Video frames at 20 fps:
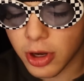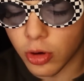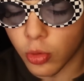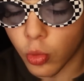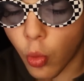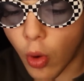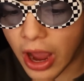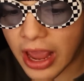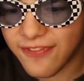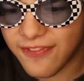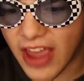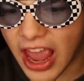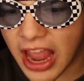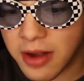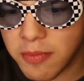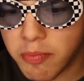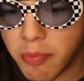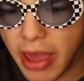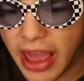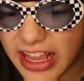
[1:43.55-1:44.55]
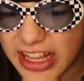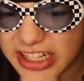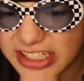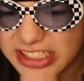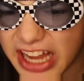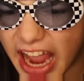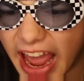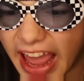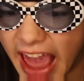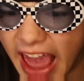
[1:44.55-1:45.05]
your wife and make
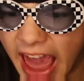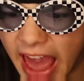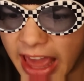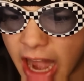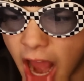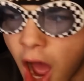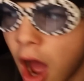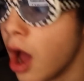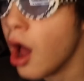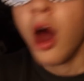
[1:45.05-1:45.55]
Diana?